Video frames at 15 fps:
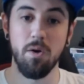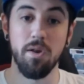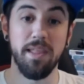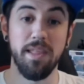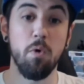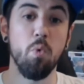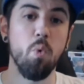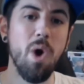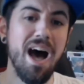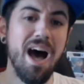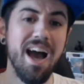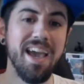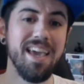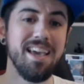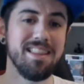Now,
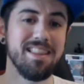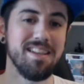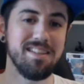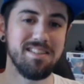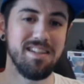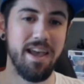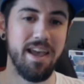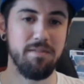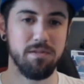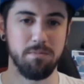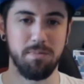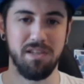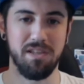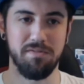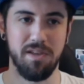why does it have to
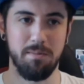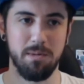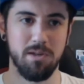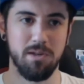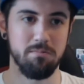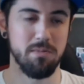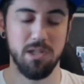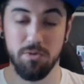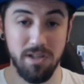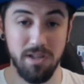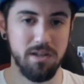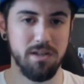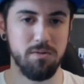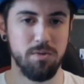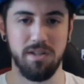be a famicom? It
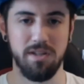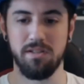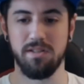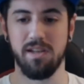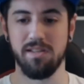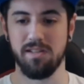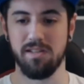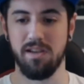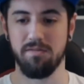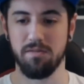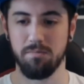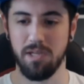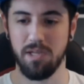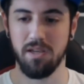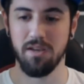really doesn't have to
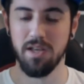be.